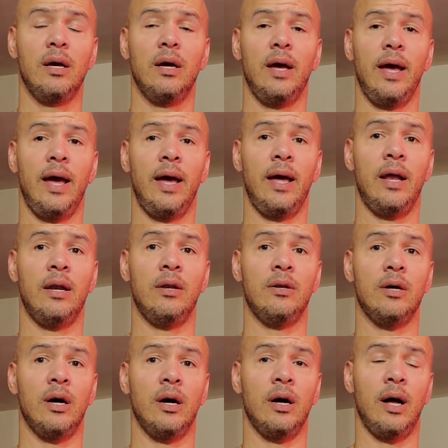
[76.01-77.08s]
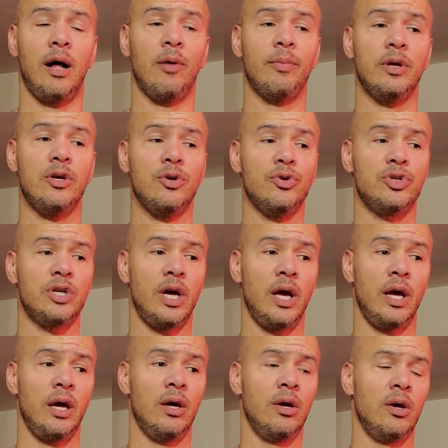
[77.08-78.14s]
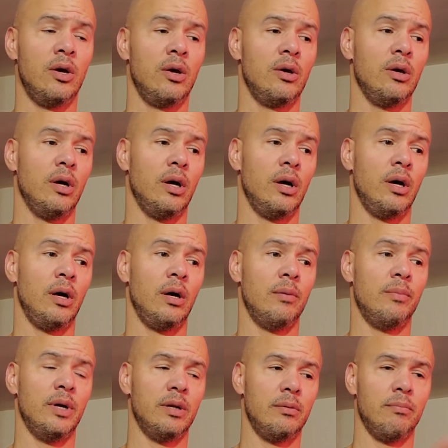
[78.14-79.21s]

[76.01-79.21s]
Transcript: and uh, I'll be using um,